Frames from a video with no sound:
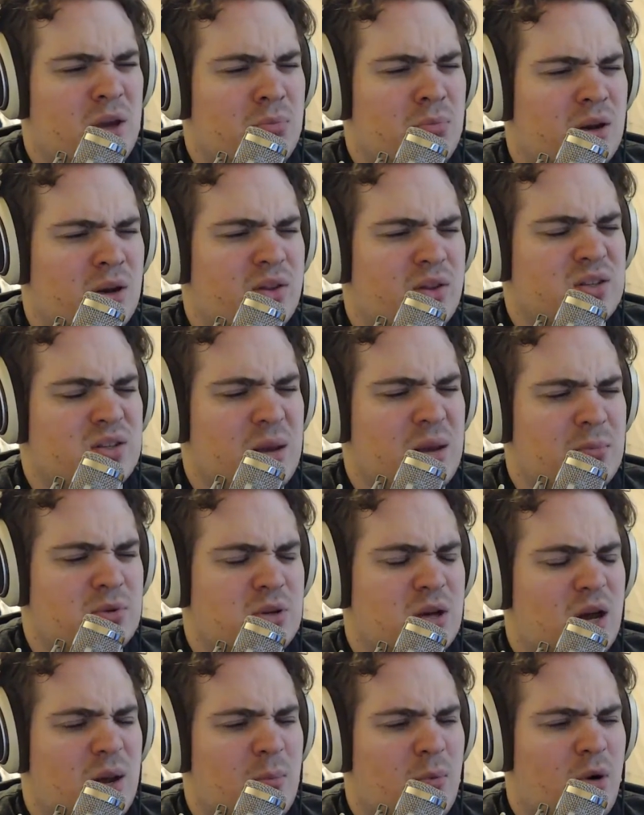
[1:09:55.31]
but at the same
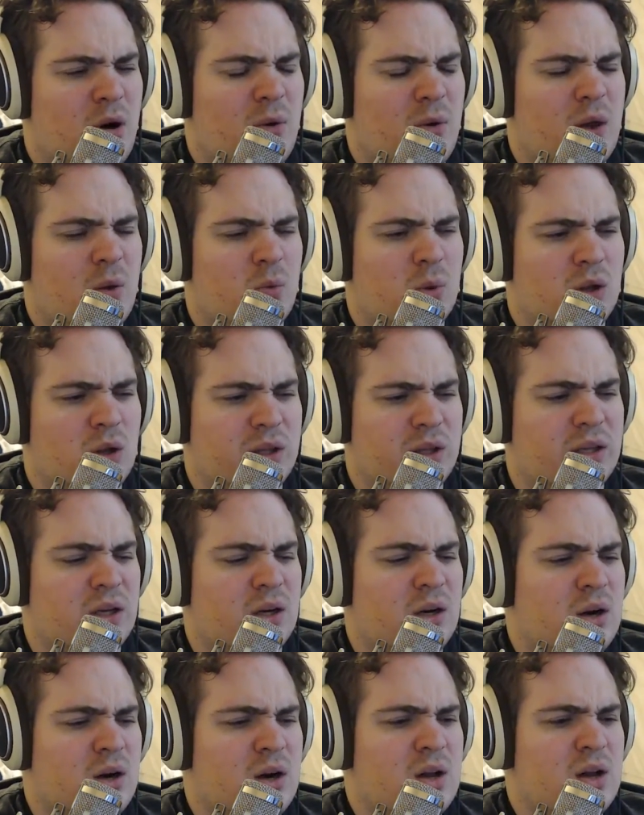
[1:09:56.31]
time, are they really?
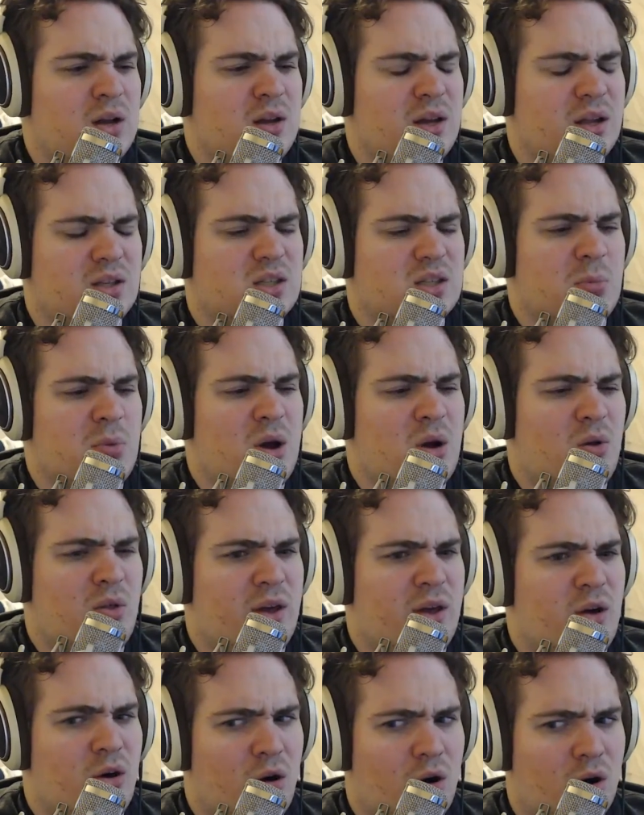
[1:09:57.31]
Yet somehow
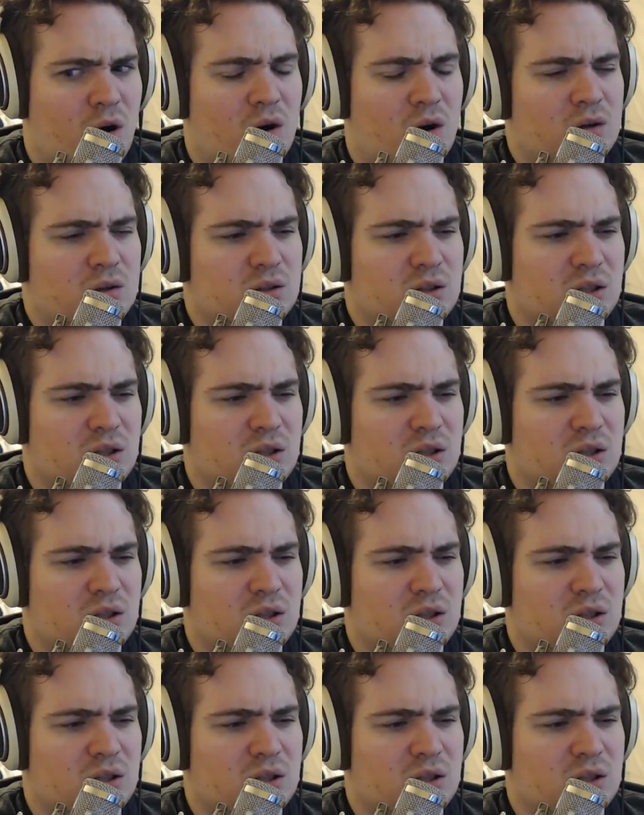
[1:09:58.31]
they are.